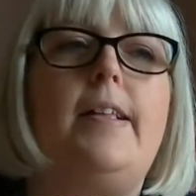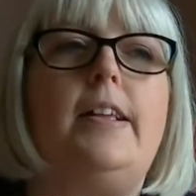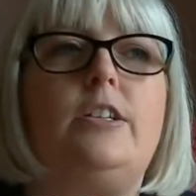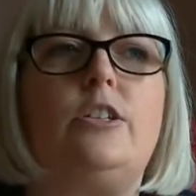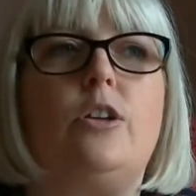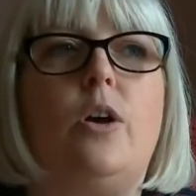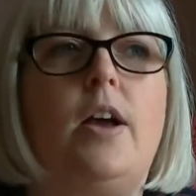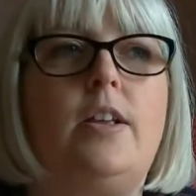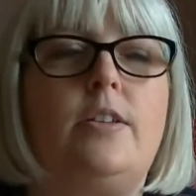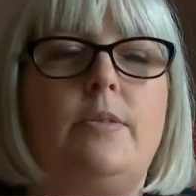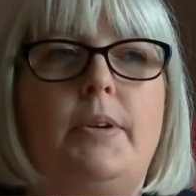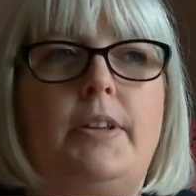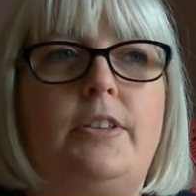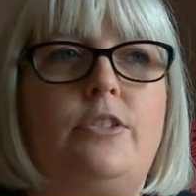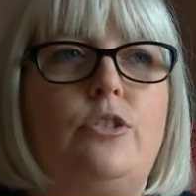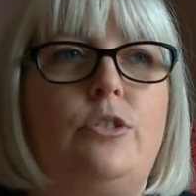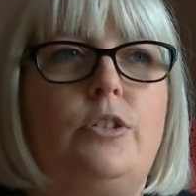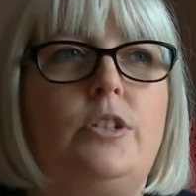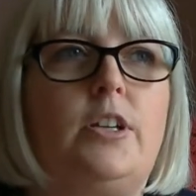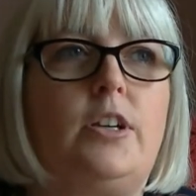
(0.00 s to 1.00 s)
So as I went
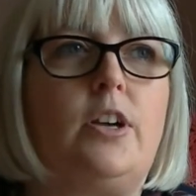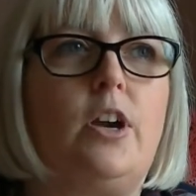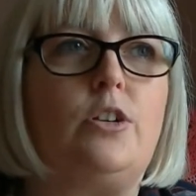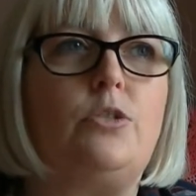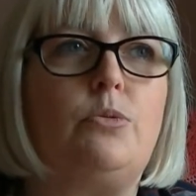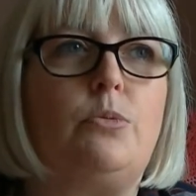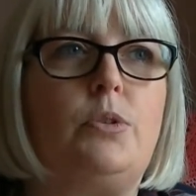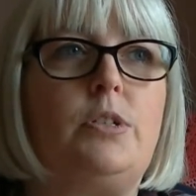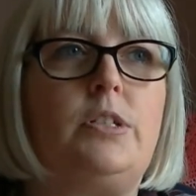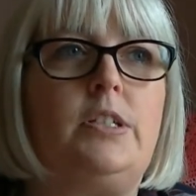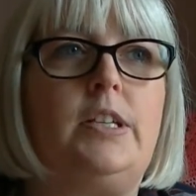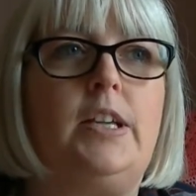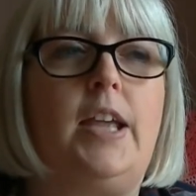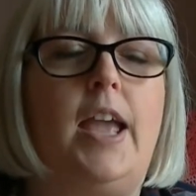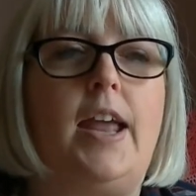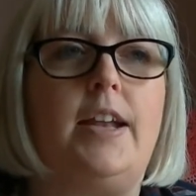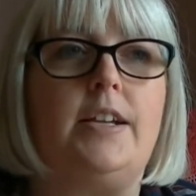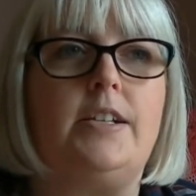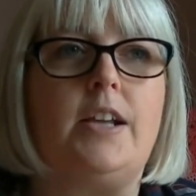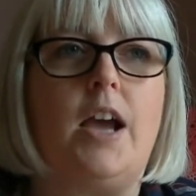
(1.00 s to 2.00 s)
through it and got towards the
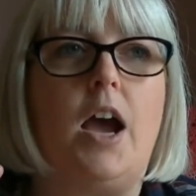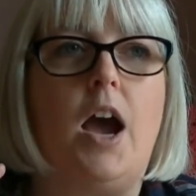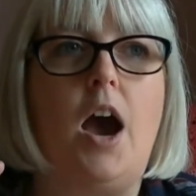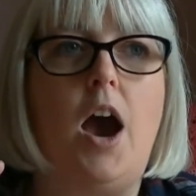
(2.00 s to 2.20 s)
end,